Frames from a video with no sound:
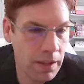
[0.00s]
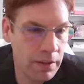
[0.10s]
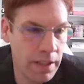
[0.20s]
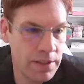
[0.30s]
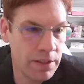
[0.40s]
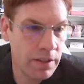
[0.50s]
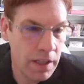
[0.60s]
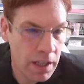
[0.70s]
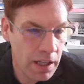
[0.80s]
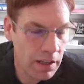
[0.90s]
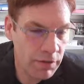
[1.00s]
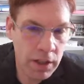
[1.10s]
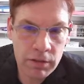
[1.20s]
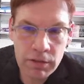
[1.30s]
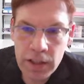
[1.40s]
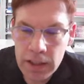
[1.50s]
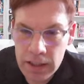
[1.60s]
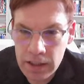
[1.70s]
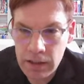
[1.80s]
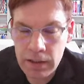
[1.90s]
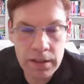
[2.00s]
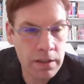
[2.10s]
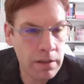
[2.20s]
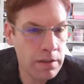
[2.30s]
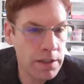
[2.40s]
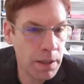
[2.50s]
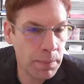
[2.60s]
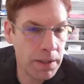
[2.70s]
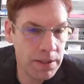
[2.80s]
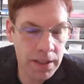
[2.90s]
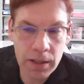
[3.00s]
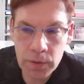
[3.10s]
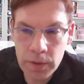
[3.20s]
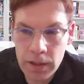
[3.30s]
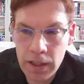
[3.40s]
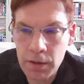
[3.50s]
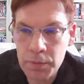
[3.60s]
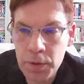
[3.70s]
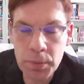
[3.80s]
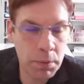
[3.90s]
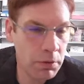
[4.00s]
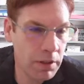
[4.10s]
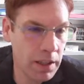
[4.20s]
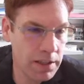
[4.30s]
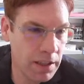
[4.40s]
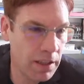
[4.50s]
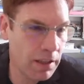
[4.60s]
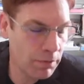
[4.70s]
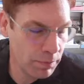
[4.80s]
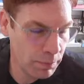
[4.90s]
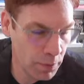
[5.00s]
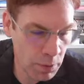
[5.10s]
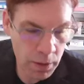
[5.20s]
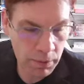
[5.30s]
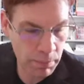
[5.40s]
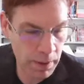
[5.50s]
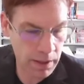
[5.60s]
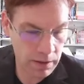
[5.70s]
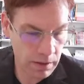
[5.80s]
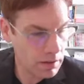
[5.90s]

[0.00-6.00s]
Okay, so if I read the Japanese now, you probably realize that I have quite bad